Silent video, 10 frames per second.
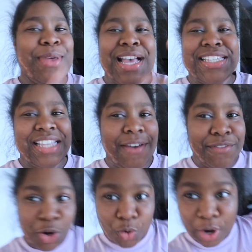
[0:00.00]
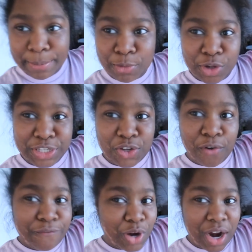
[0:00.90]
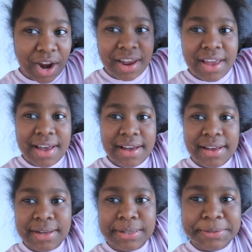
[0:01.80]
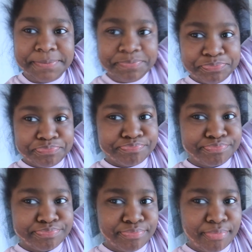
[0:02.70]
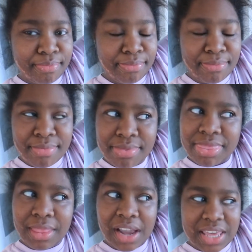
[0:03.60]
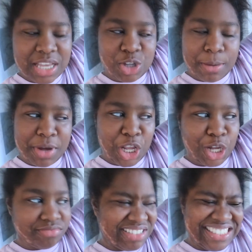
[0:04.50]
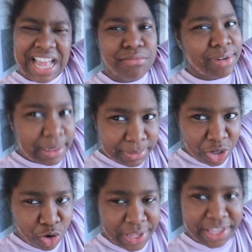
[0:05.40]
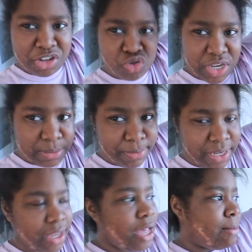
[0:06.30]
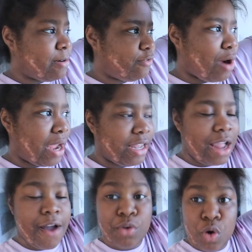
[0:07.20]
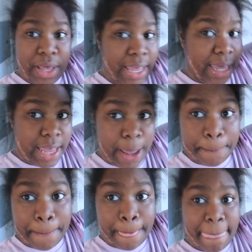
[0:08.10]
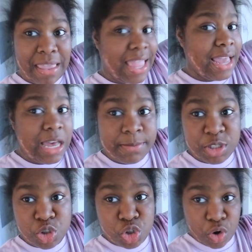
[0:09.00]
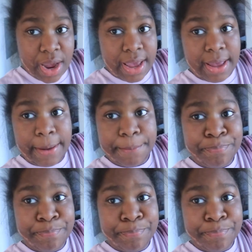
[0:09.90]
you guys are having a great morning so far um yeah so i'm gonna stop rambling go ahead get dressed but before i get off go ahead like comment subscribe